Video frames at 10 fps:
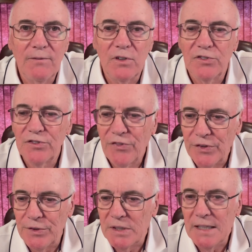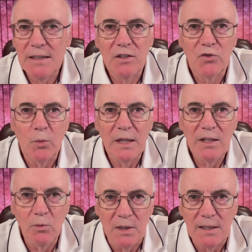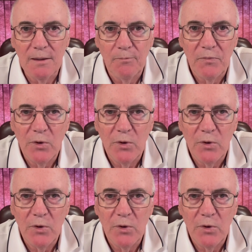verses 13 to 21,